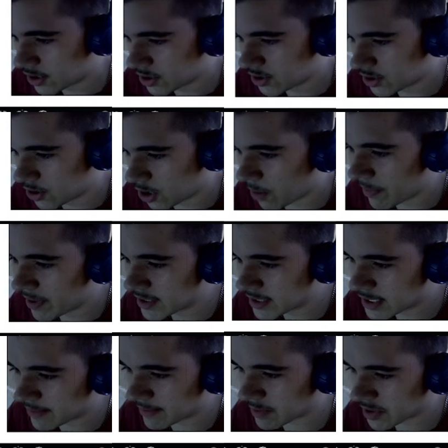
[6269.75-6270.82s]
Common
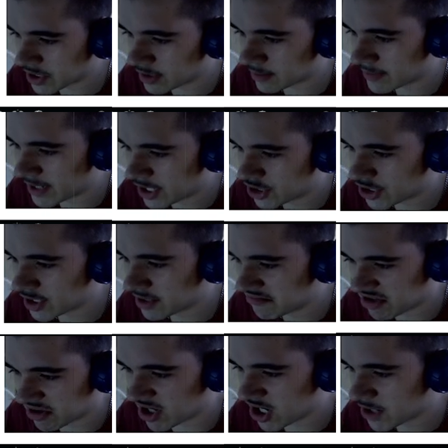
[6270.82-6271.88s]
subexpression elimination,
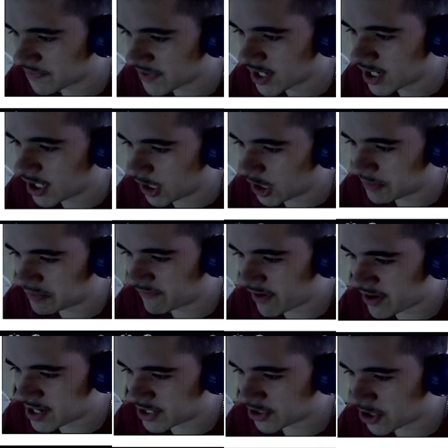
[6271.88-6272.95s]
don't know. Loop
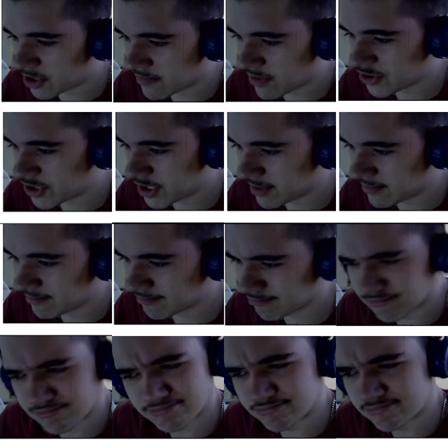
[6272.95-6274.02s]
invariant code motion,
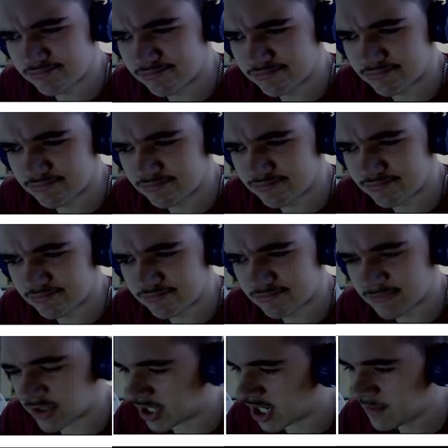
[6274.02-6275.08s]

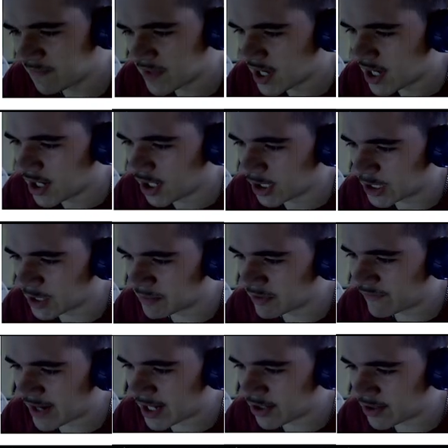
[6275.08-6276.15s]
don't know. Global
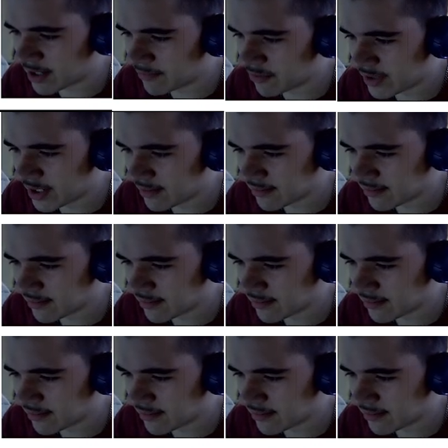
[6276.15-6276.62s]
value numbering.